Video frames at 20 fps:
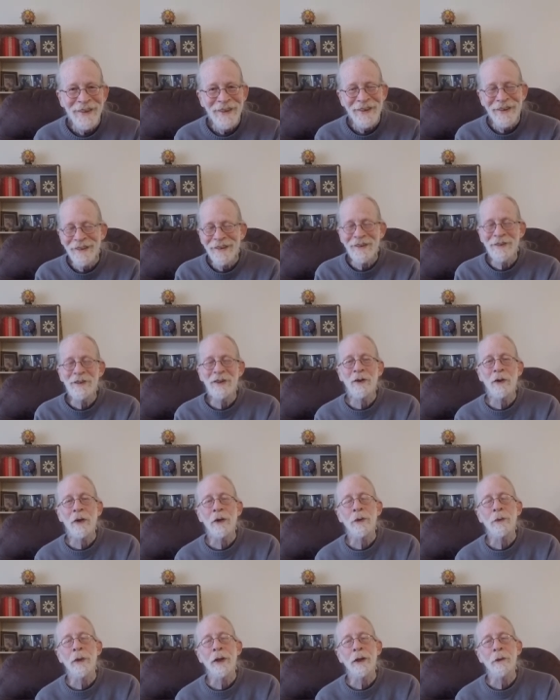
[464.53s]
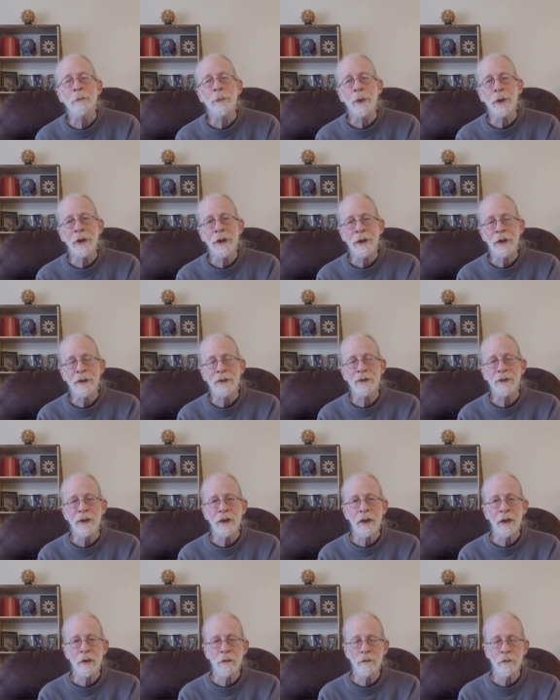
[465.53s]
There's no other way to put it, is
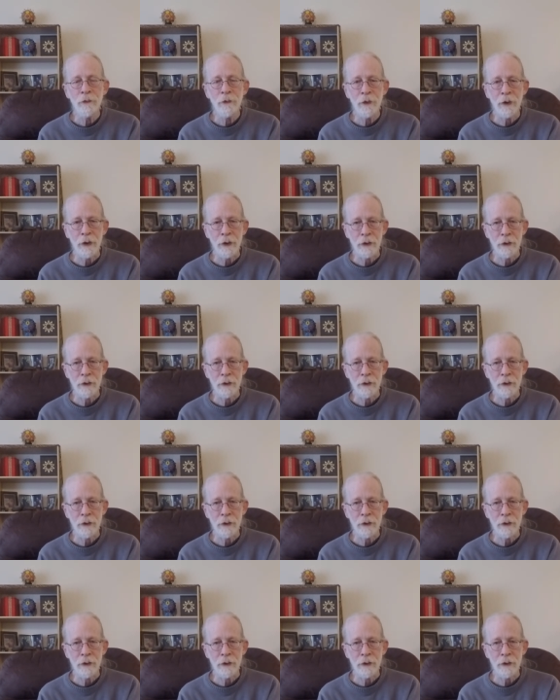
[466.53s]
infinite.